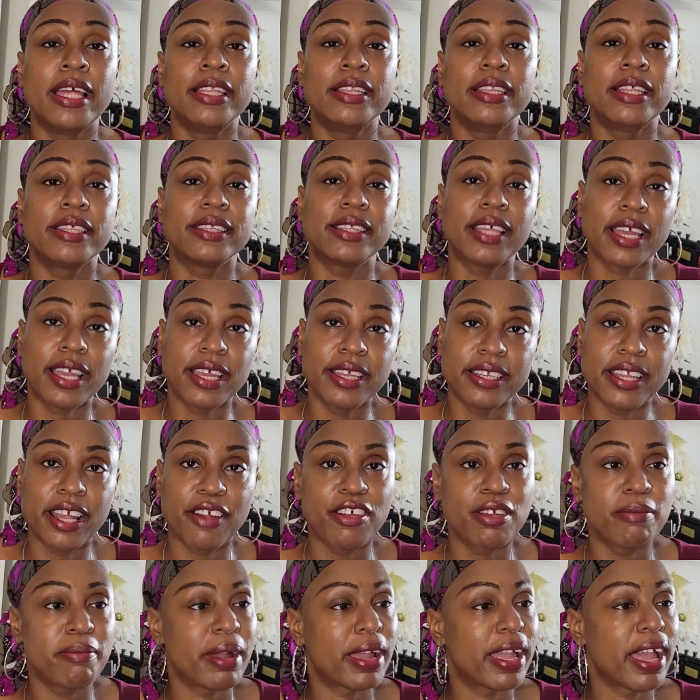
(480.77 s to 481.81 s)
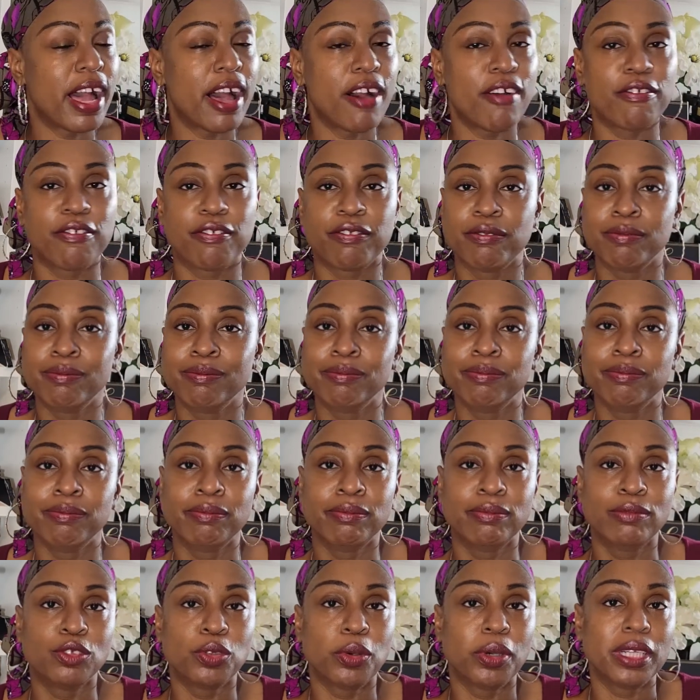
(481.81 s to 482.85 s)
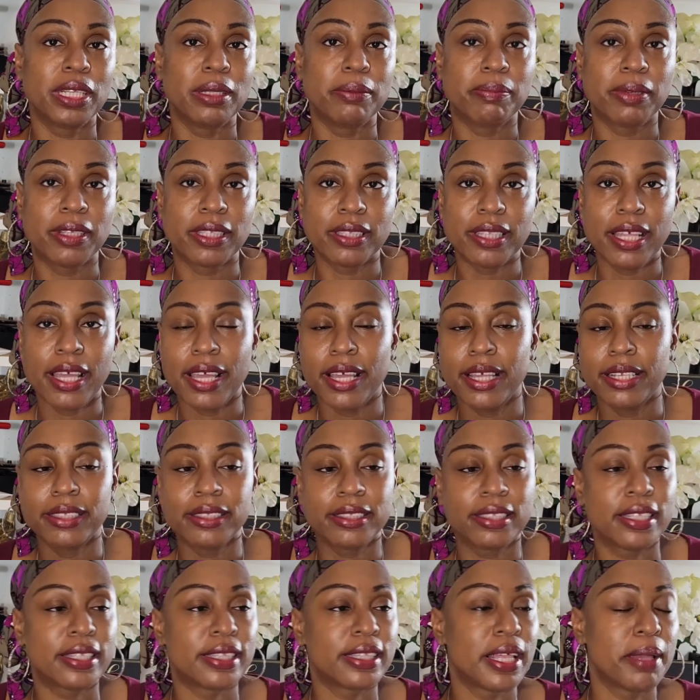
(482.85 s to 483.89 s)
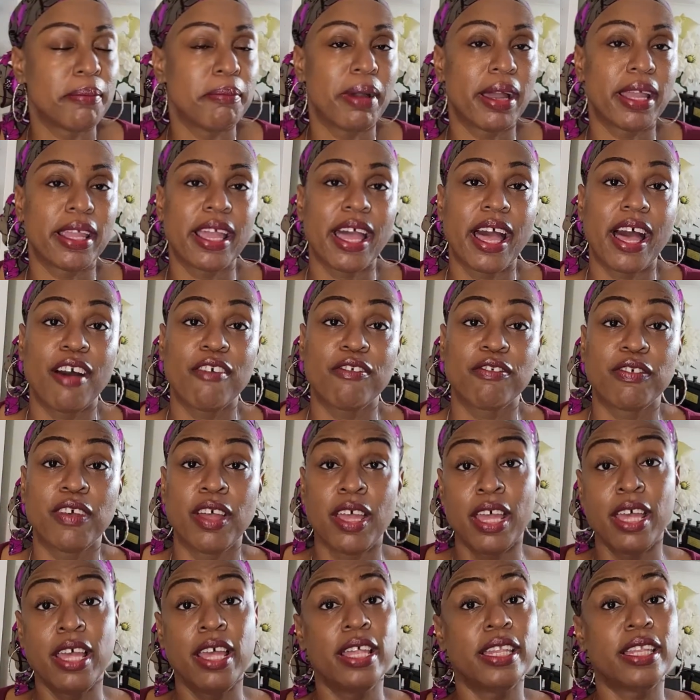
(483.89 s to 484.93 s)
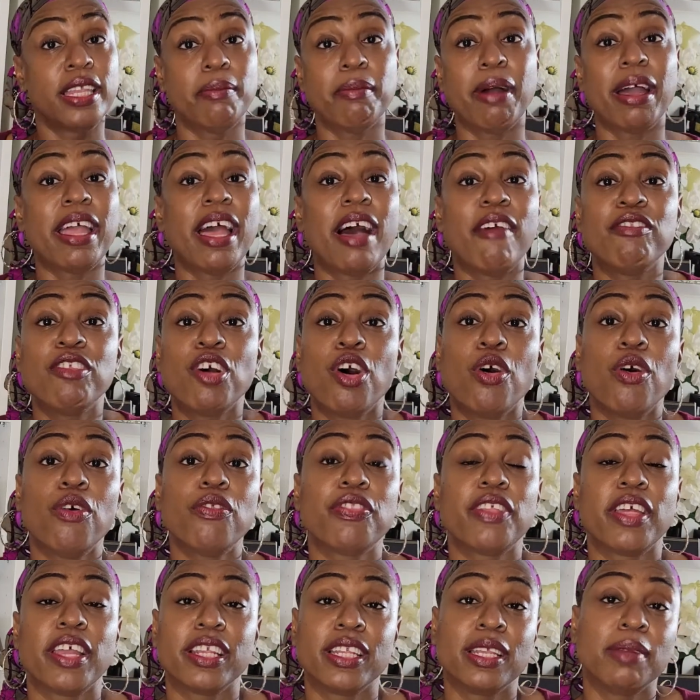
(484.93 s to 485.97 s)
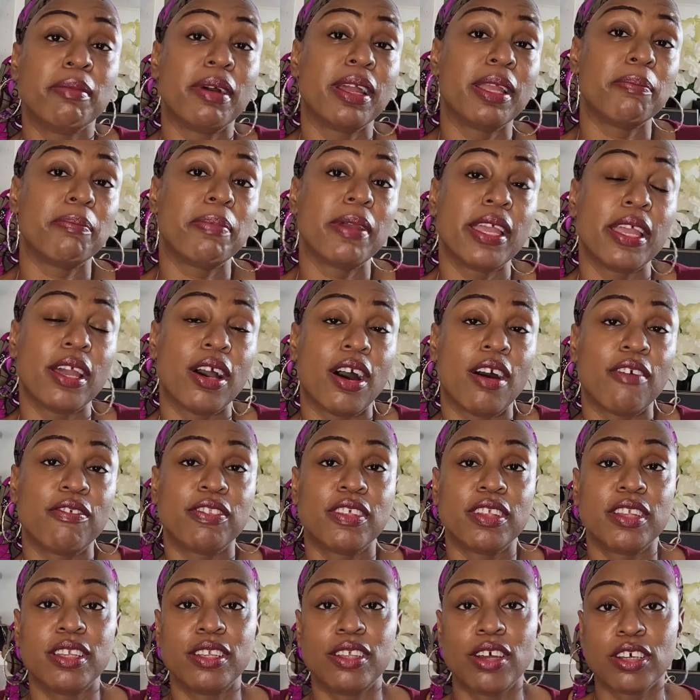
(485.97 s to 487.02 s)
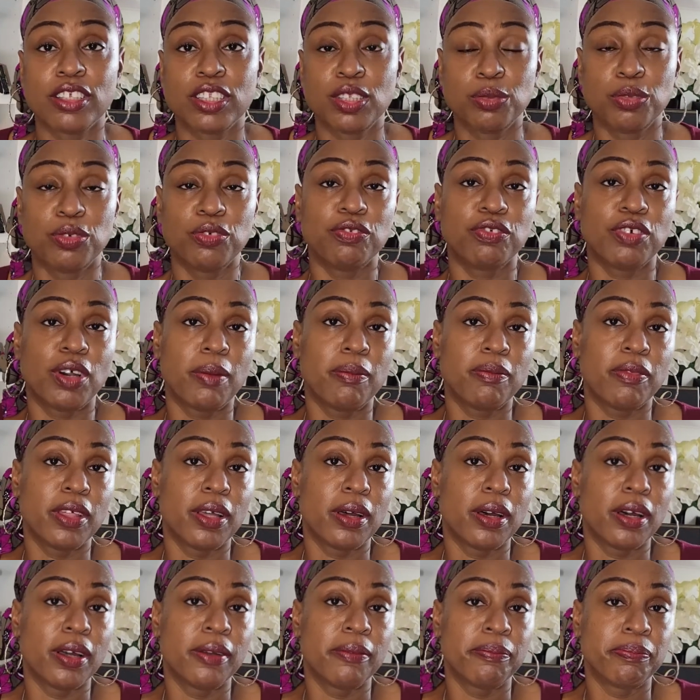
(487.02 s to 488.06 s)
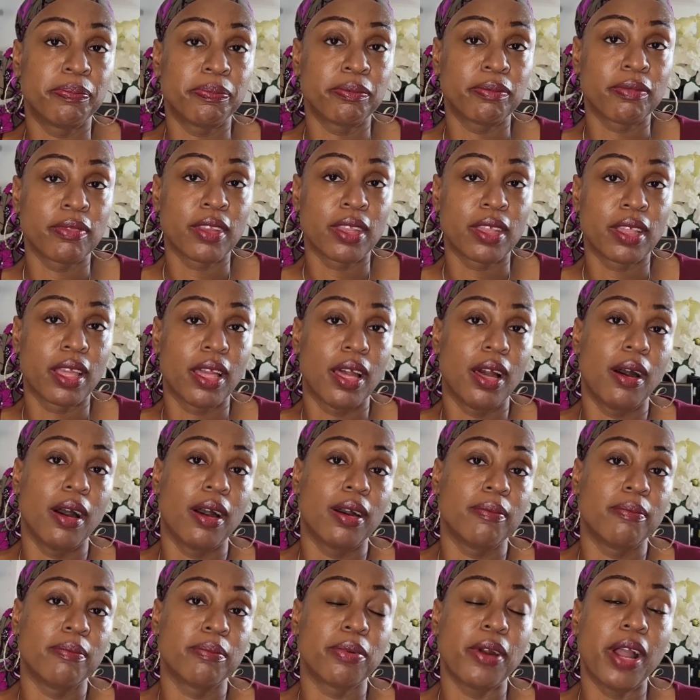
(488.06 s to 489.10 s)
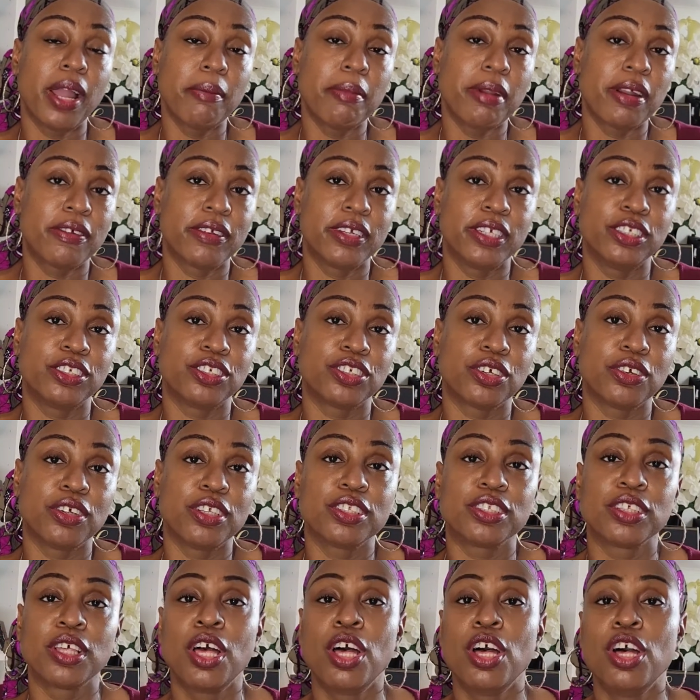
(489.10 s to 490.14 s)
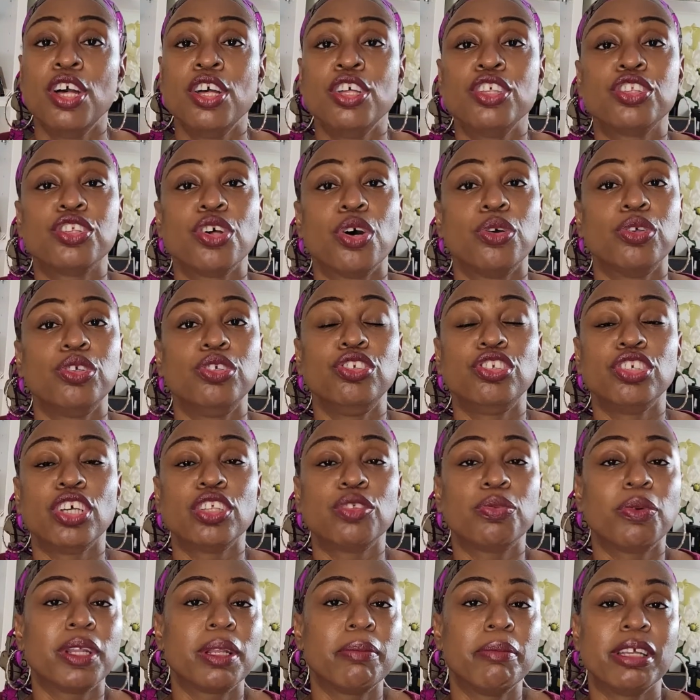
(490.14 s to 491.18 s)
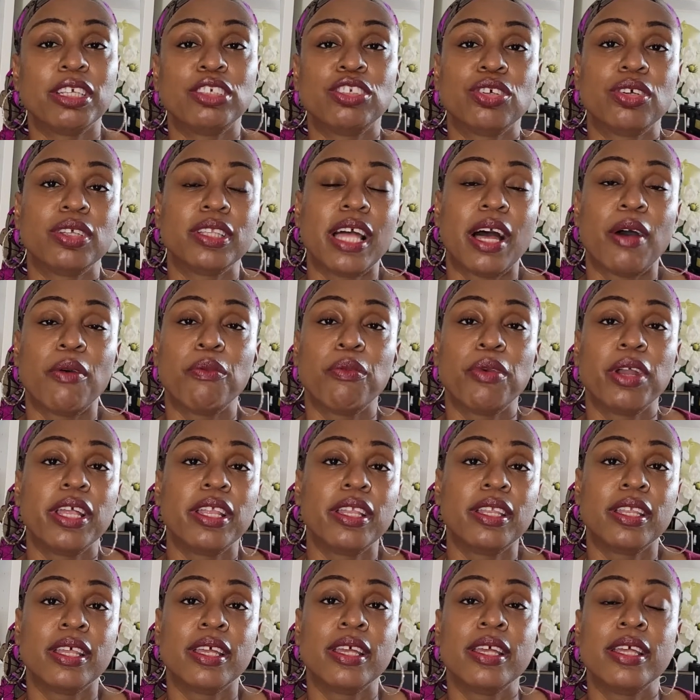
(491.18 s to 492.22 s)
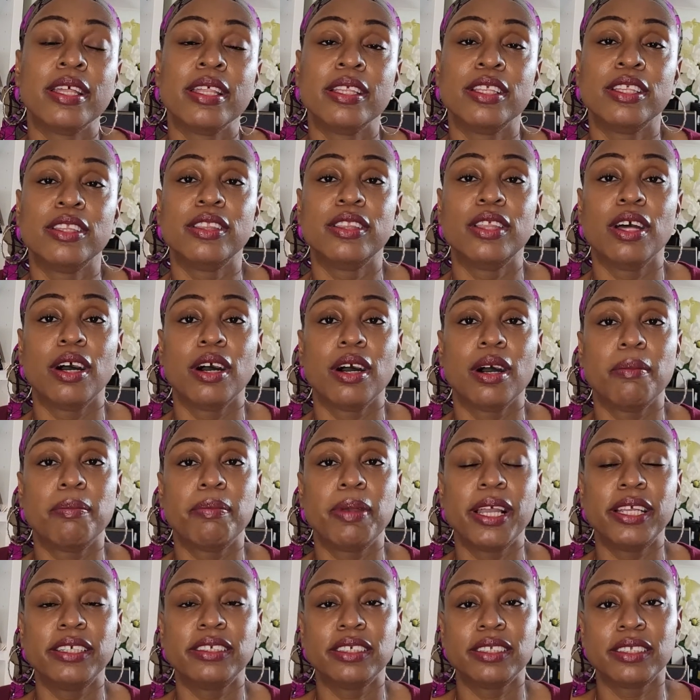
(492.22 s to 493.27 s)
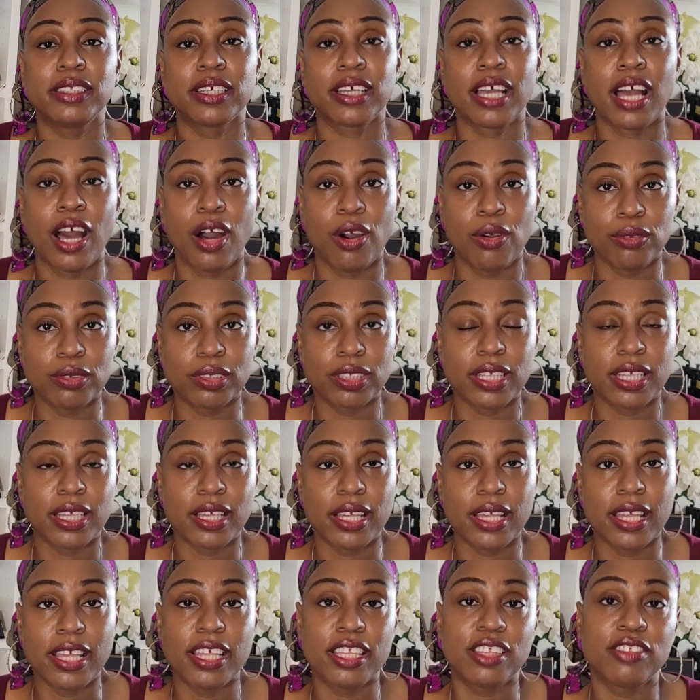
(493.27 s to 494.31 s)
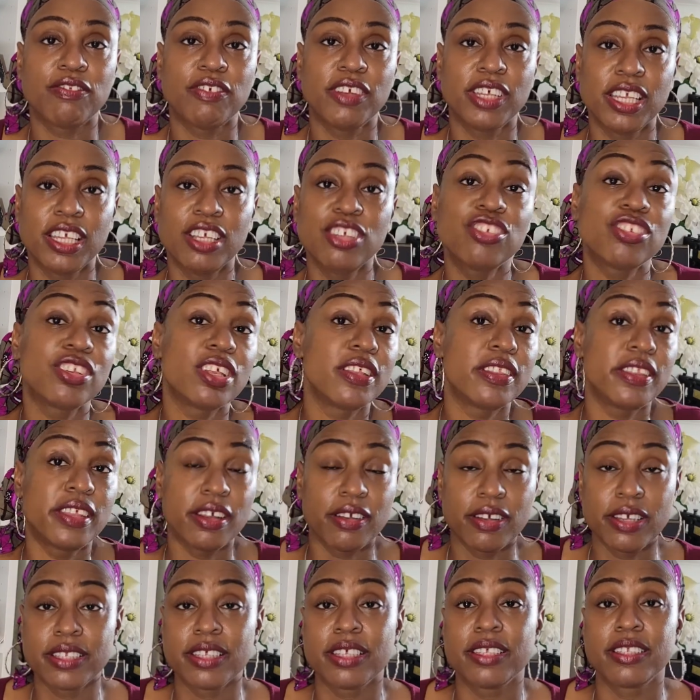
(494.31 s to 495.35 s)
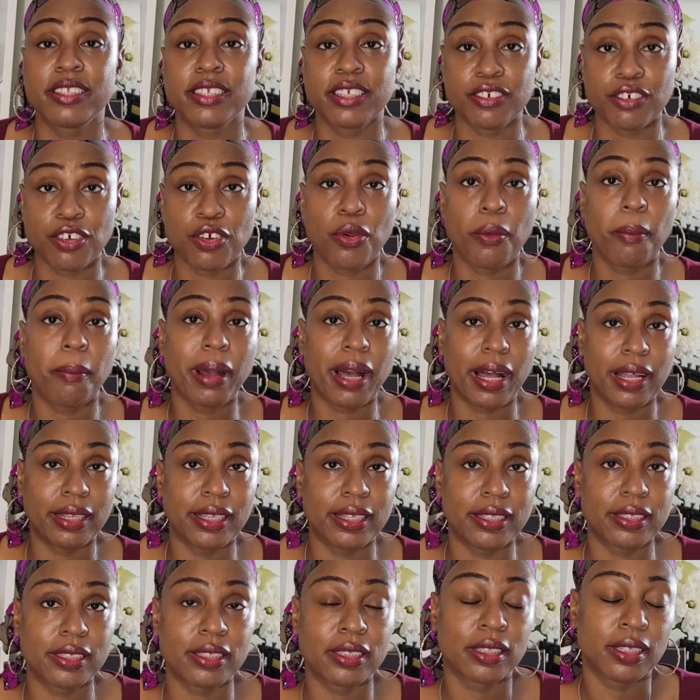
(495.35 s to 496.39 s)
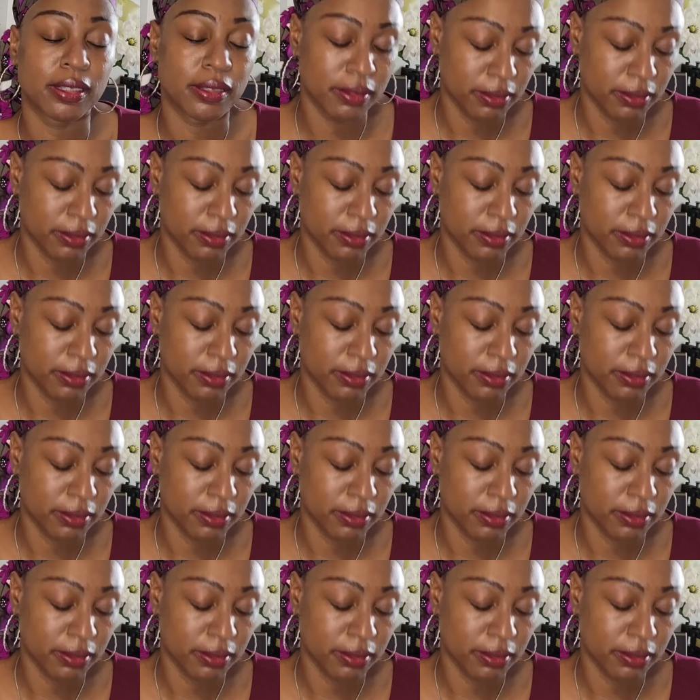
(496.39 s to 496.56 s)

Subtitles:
the secondary might have 20%. They might have the whole thing. They might pay off the deductible from the primary insurance. So you just want to make sure that when the patient's account is finished, there is a zero balance.